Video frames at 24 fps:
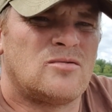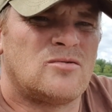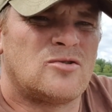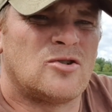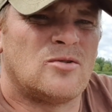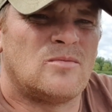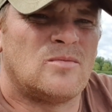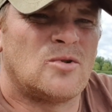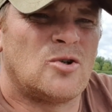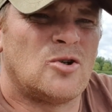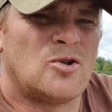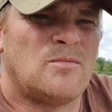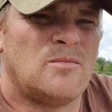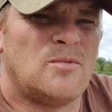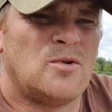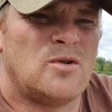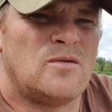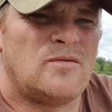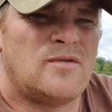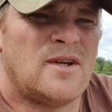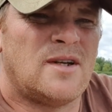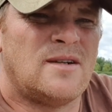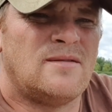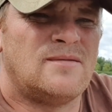some could have
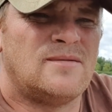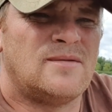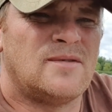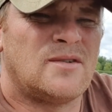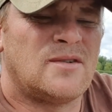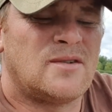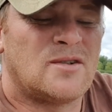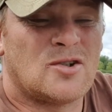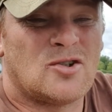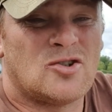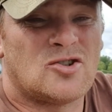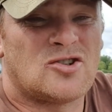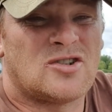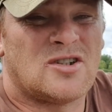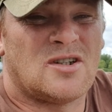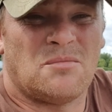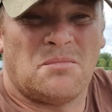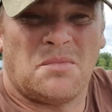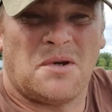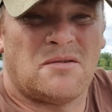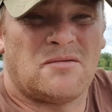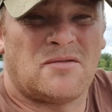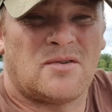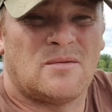moved in. They could still
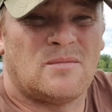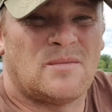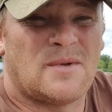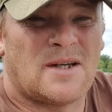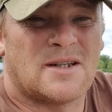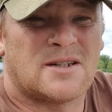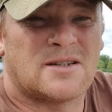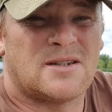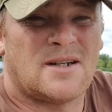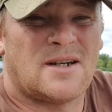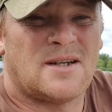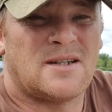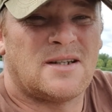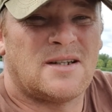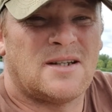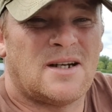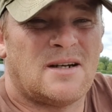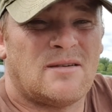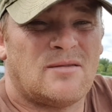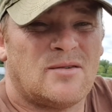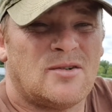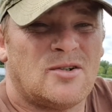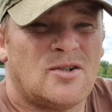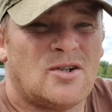be in from last night, you
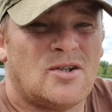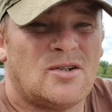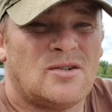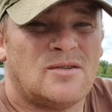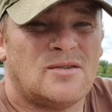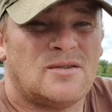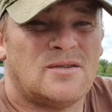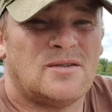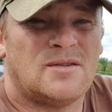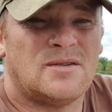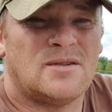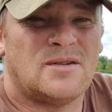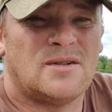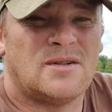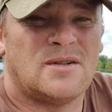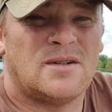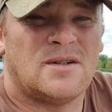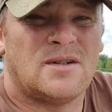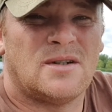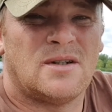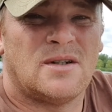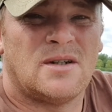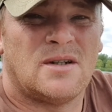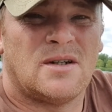never know.
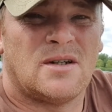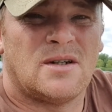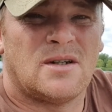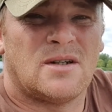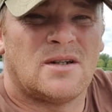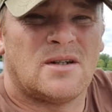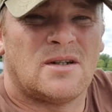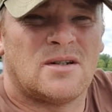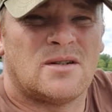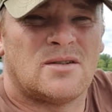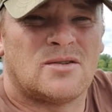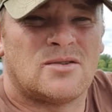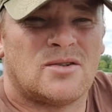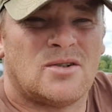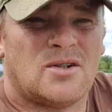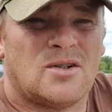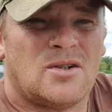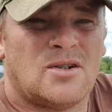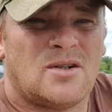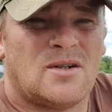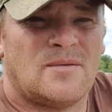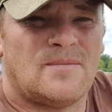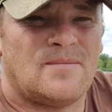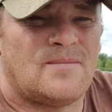
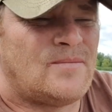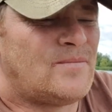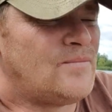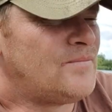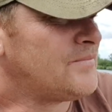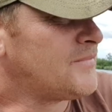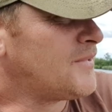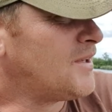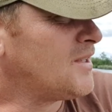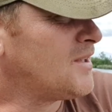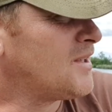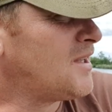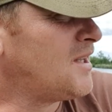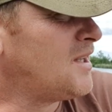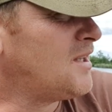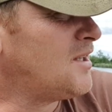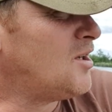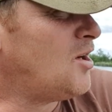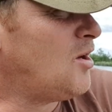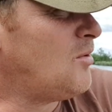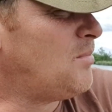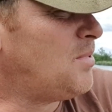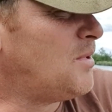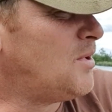So I'll keep
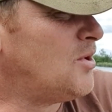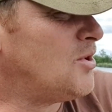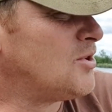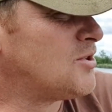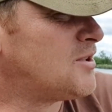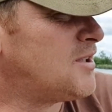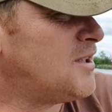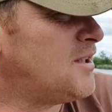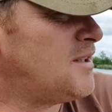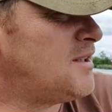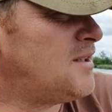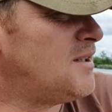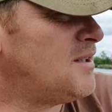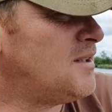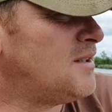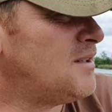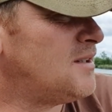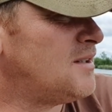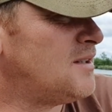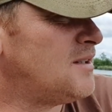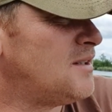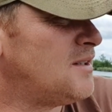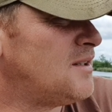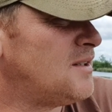you all posted,
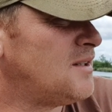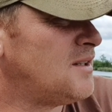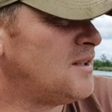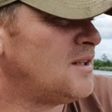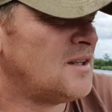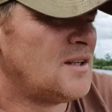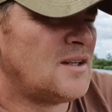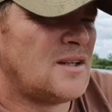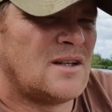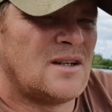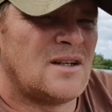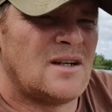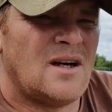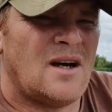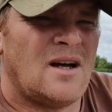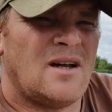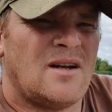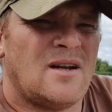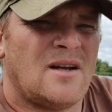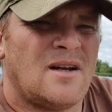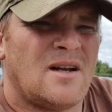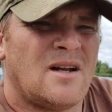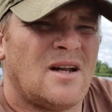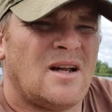
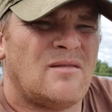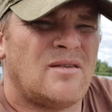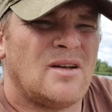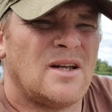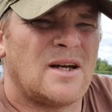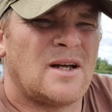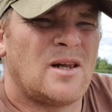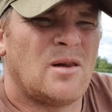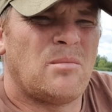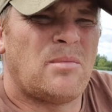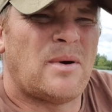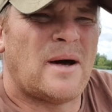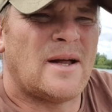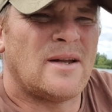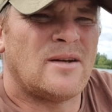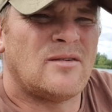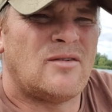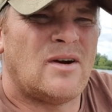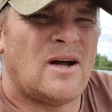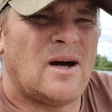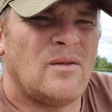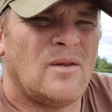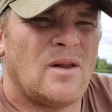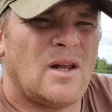and I'll have a little
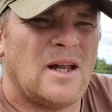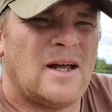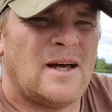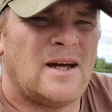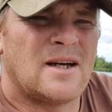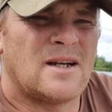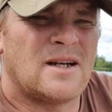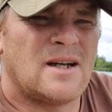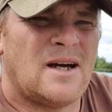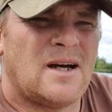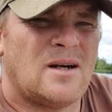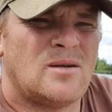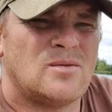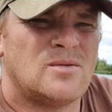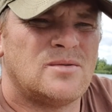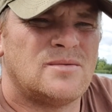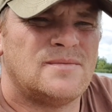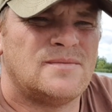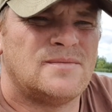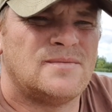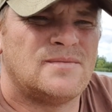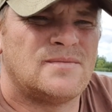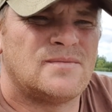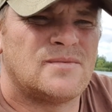pan round the lake now
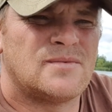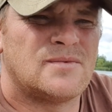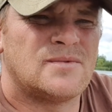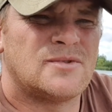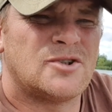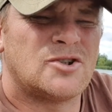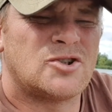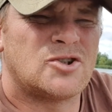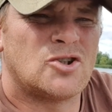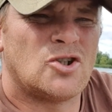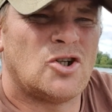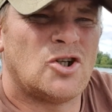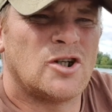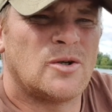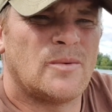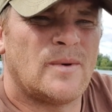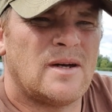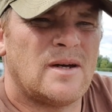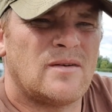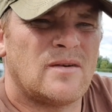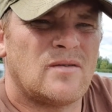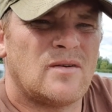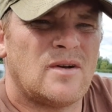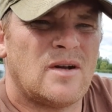to show you
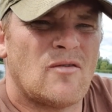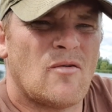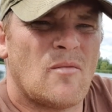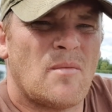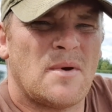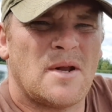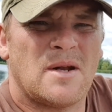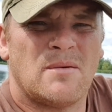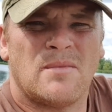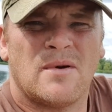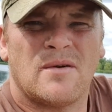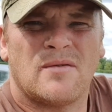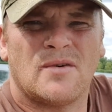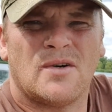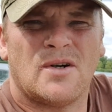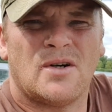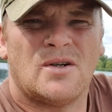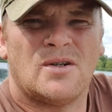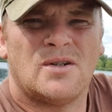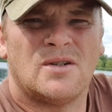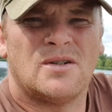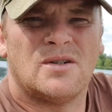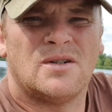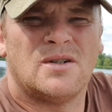it if you've never been
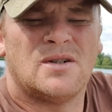before,